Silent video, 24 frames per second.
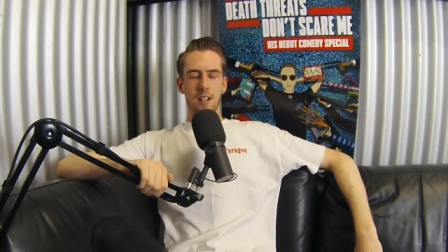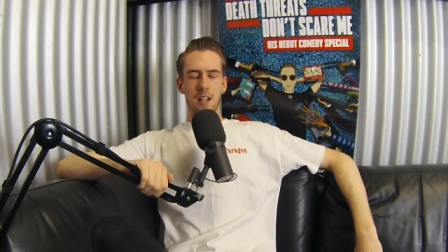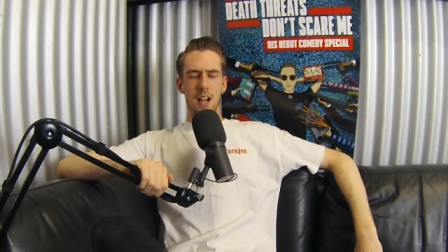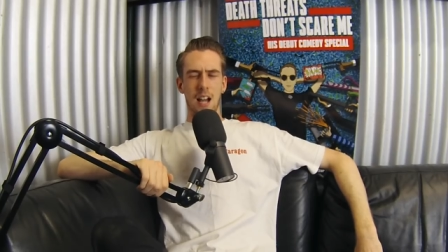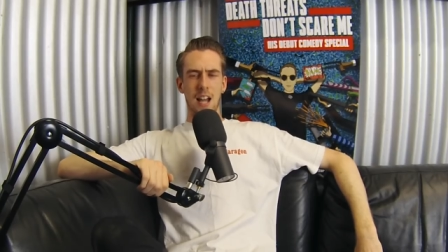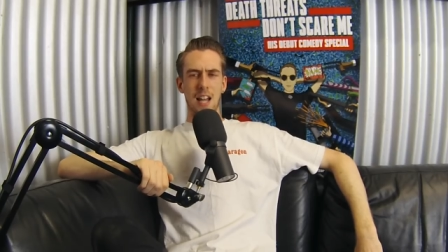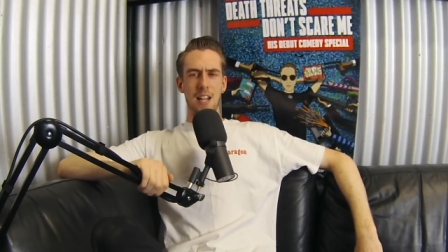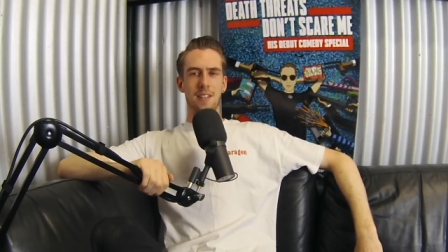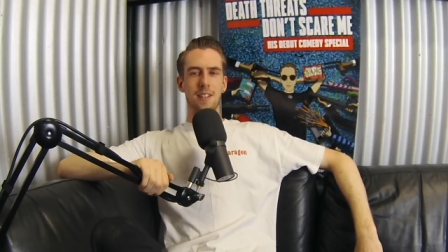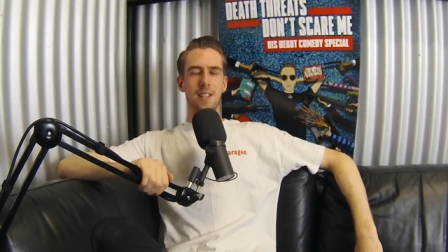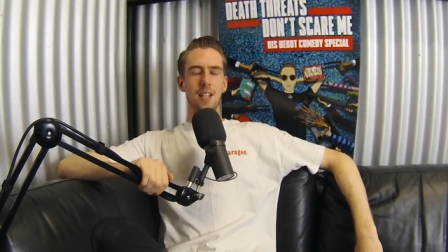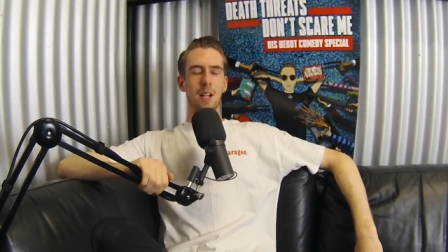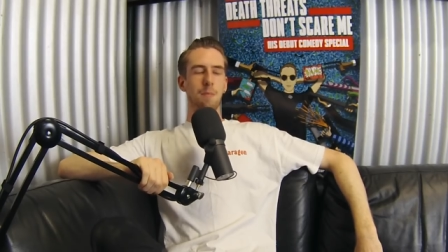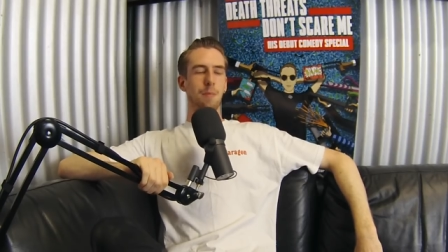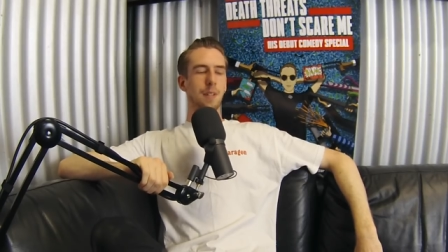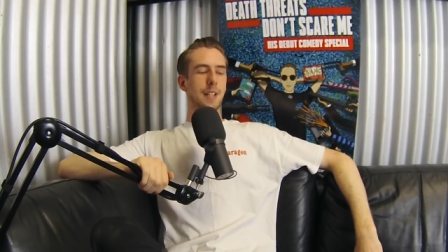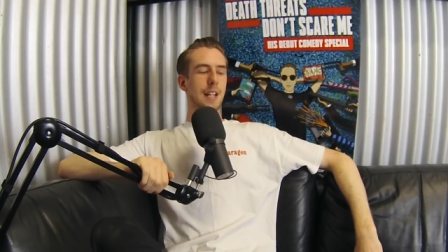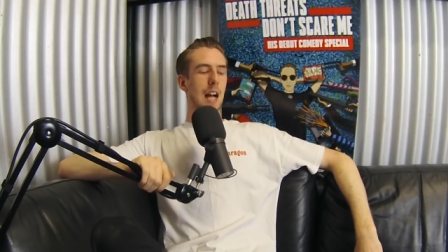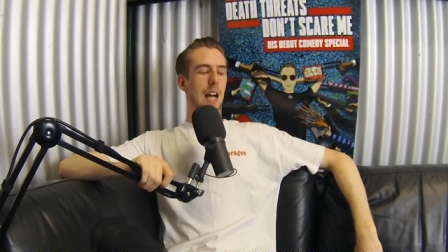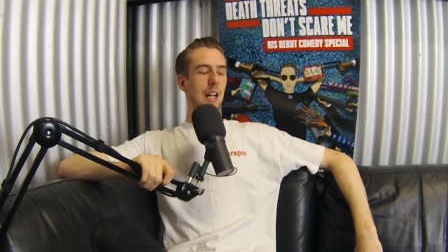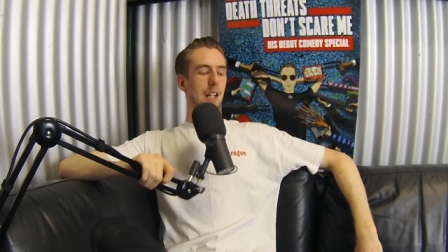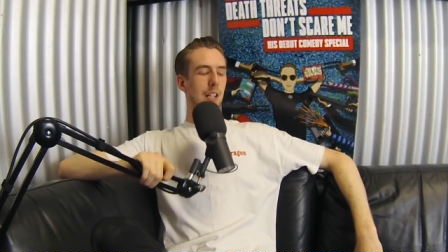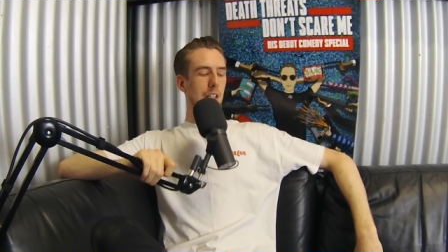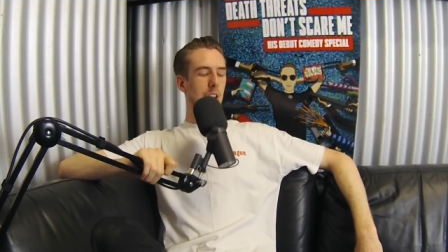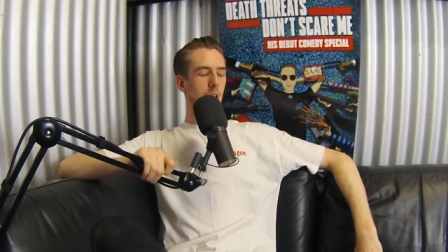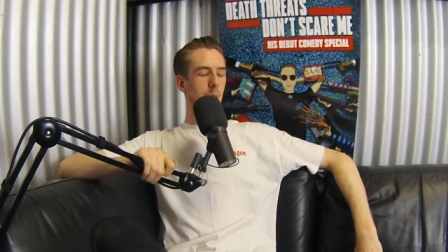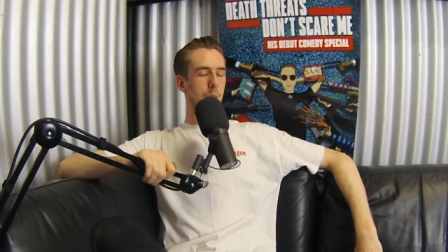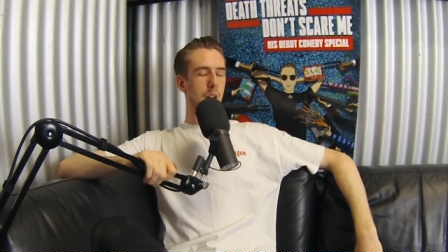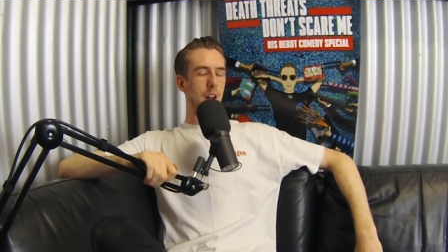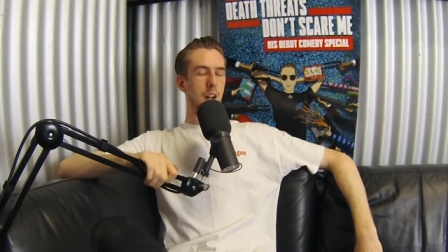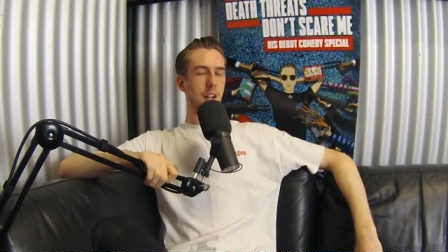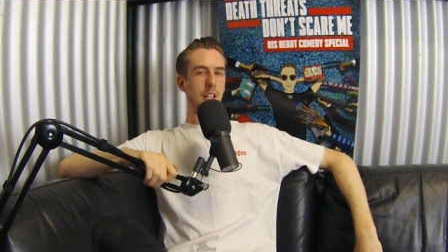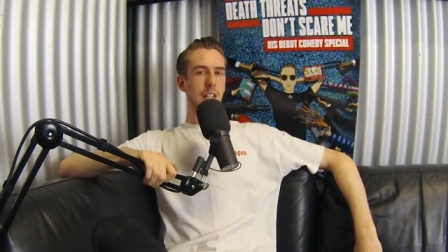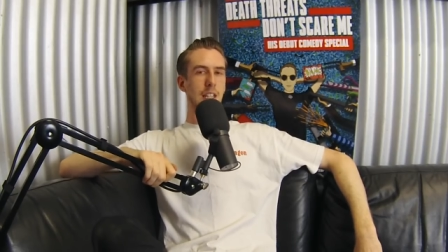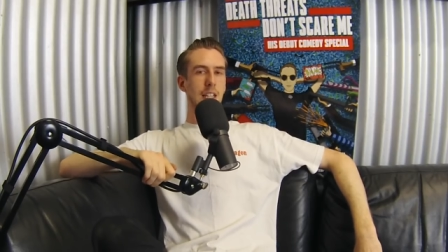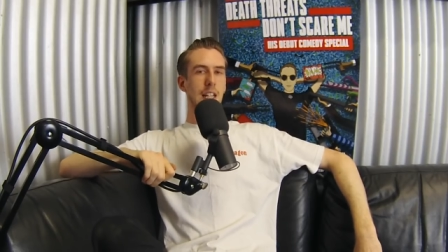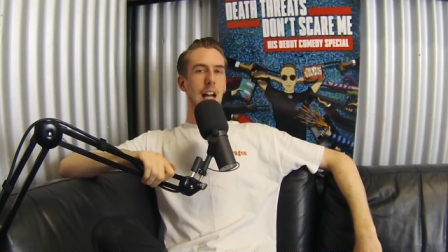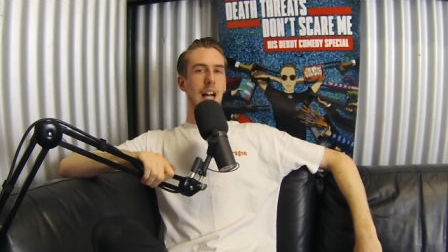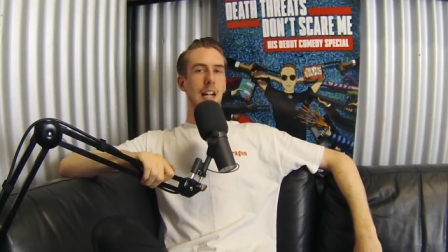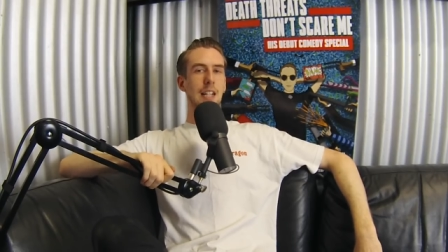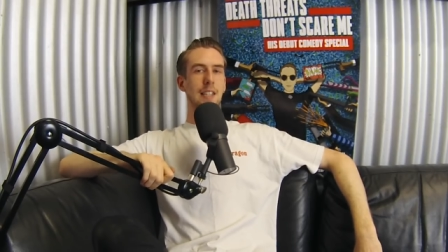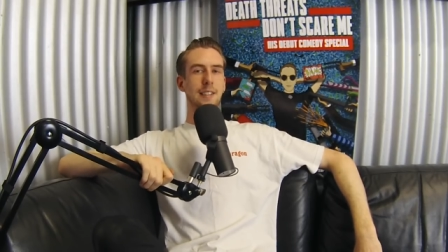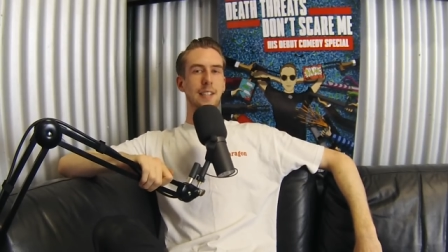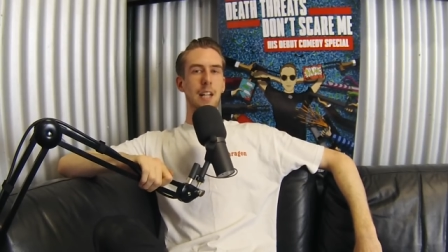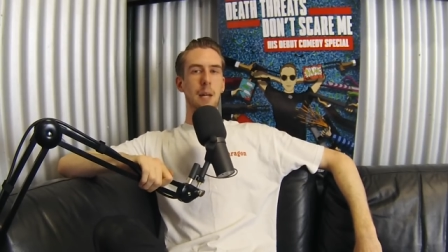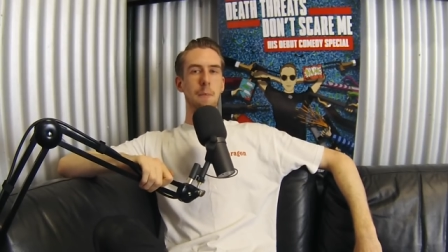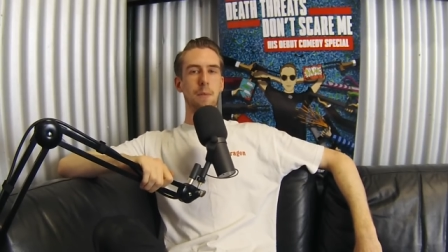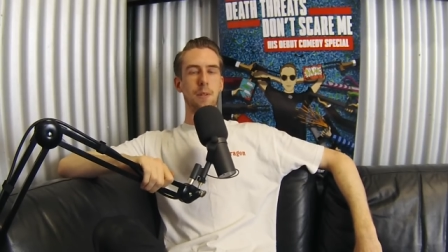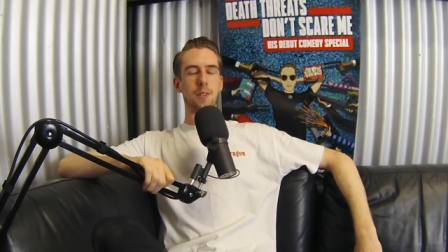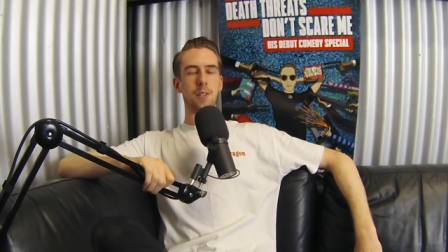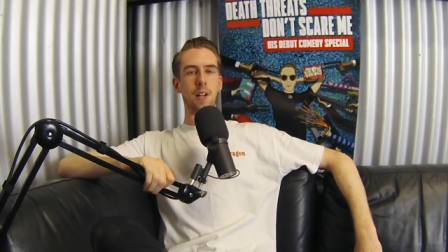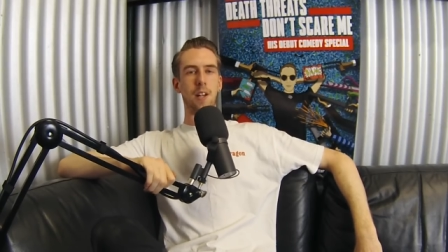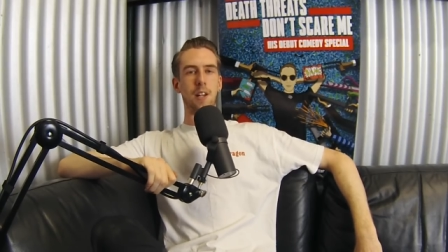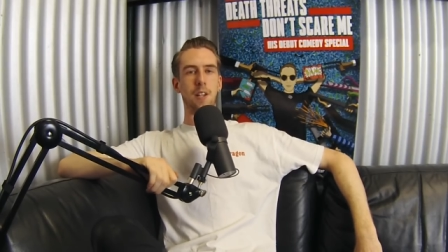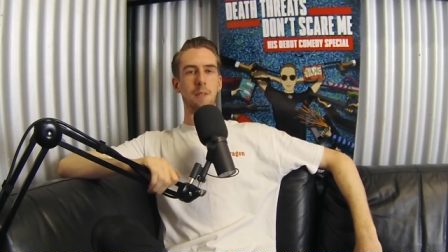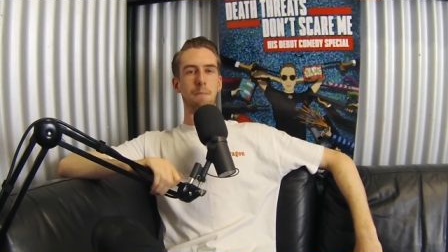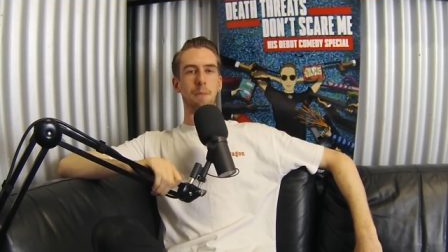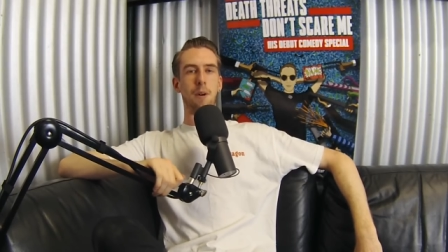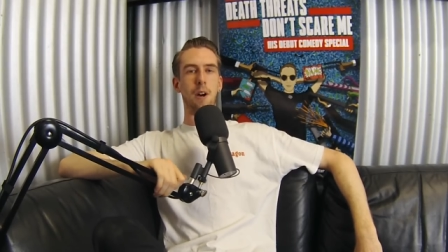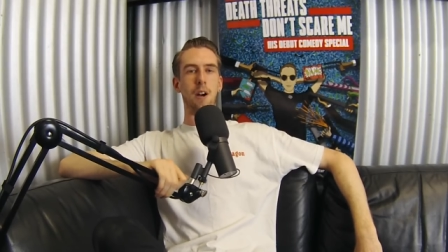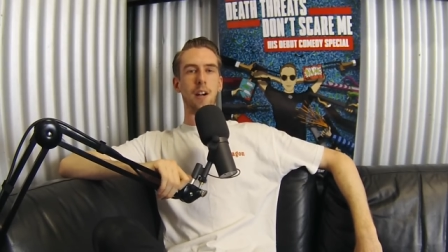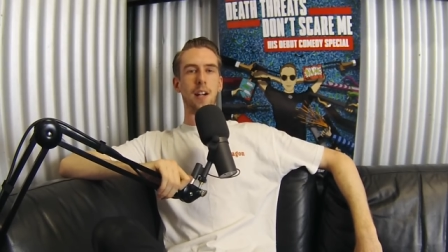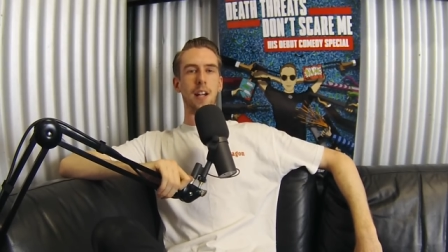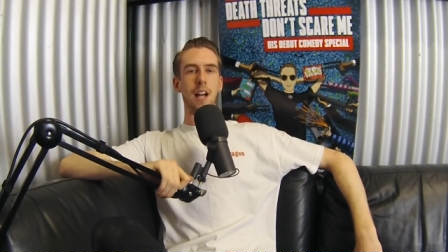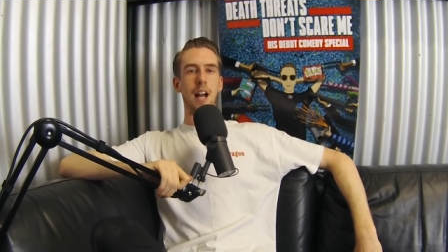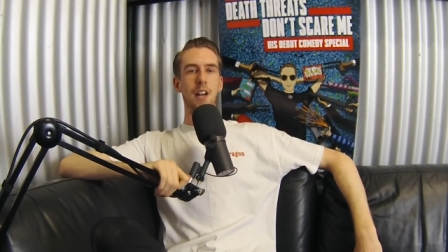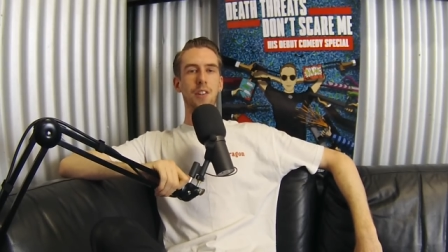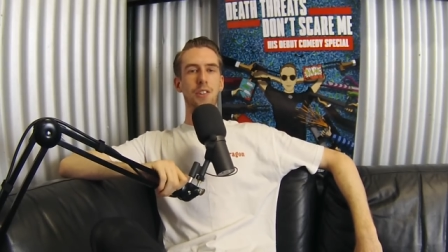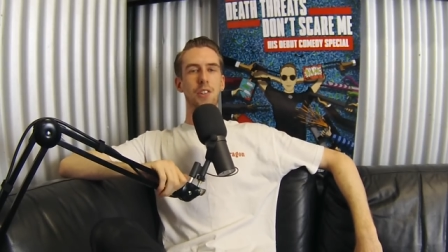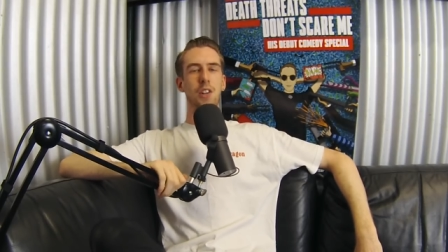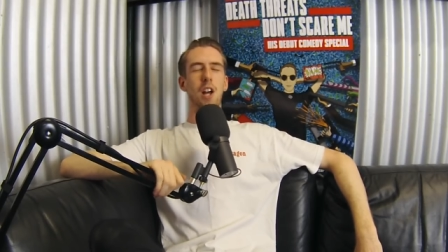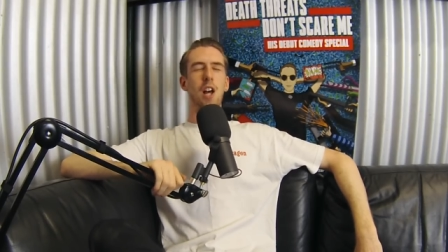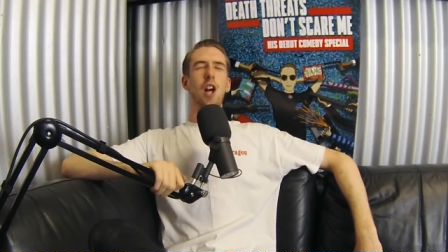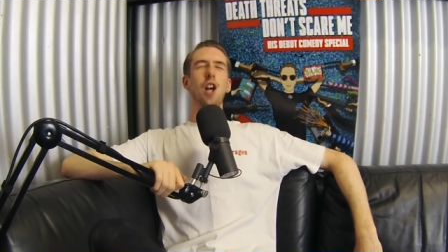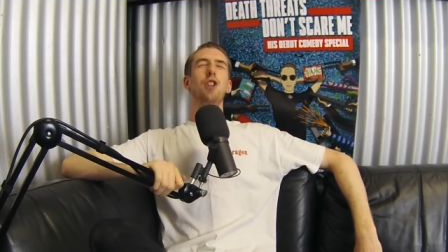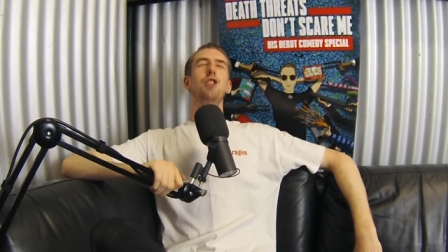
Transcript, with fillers: I had some cunt comment on the last episode of the podcast.